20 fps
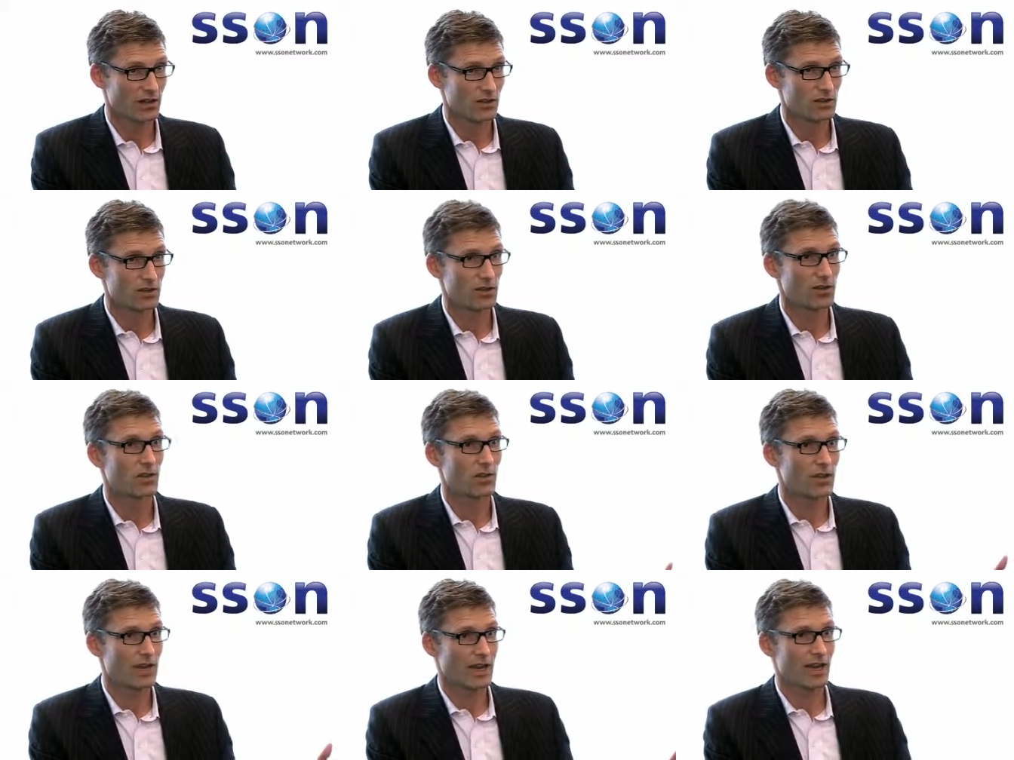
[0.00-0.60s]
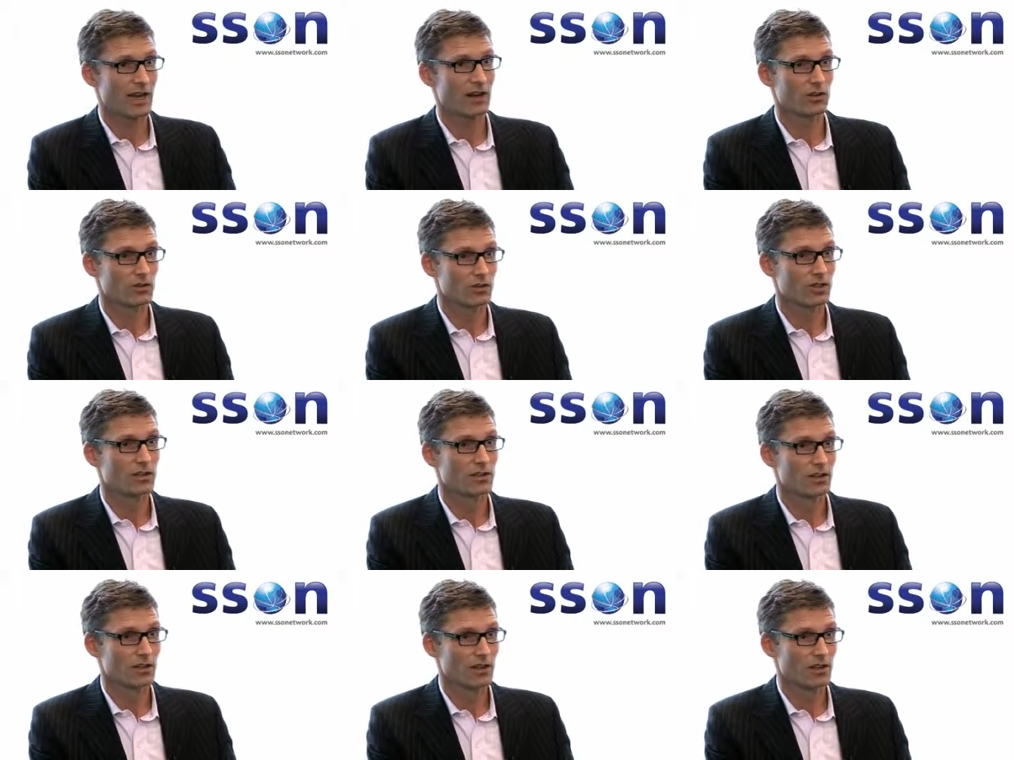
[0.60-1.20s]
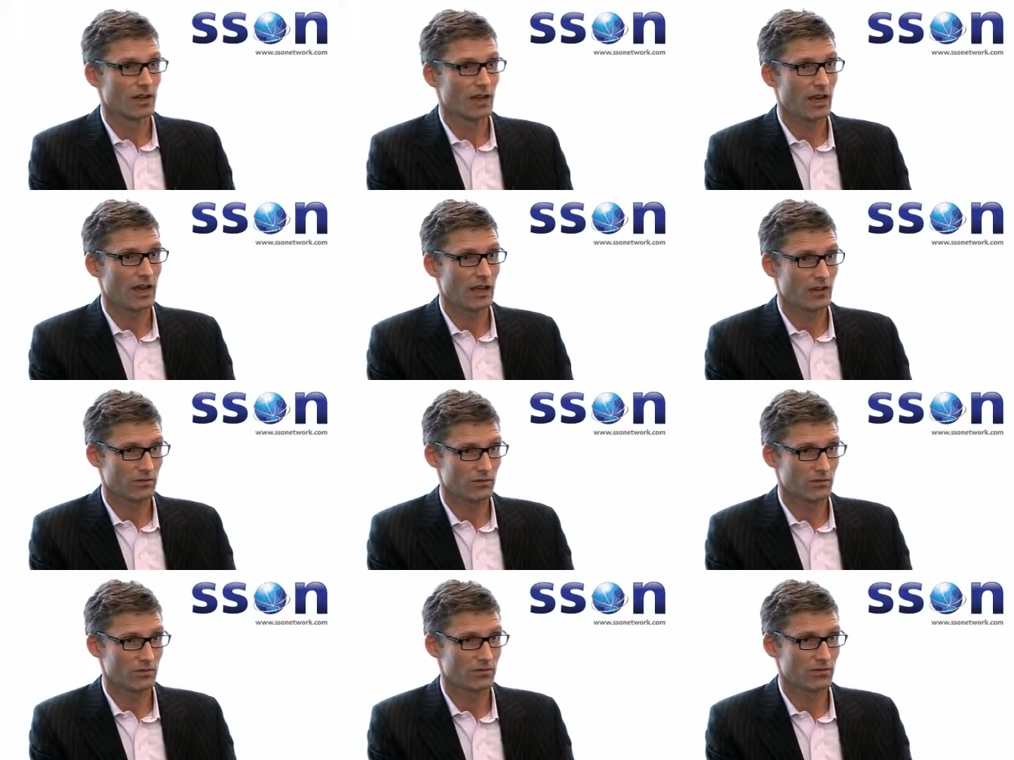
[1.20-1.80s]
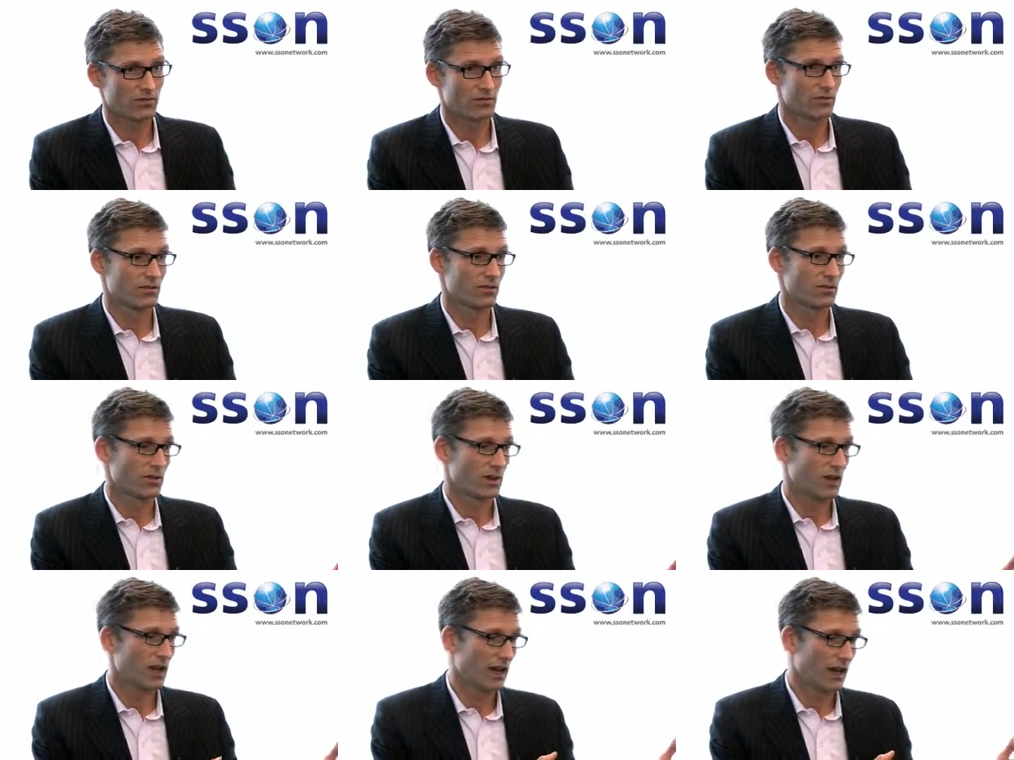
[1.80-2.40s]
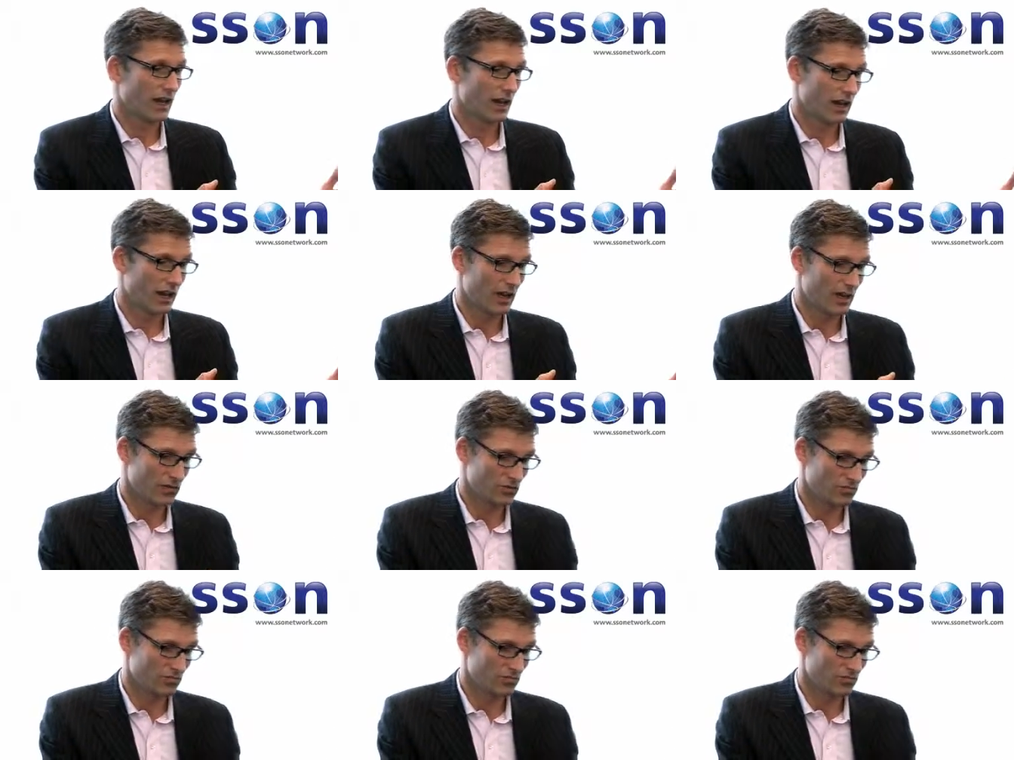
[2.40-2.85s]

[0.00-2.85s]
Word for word: So you cannot have uh,